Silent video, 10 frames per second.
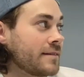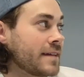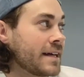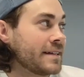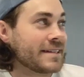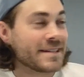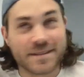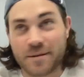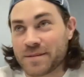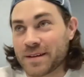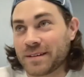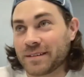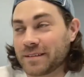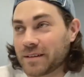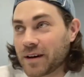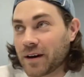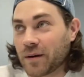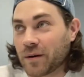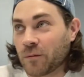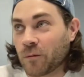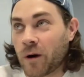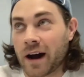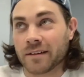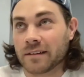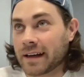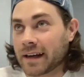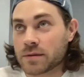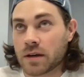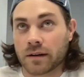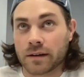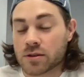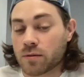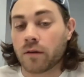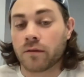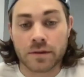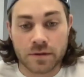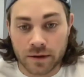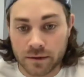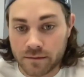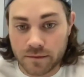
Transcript: they did something wild, like I'm talking 1,200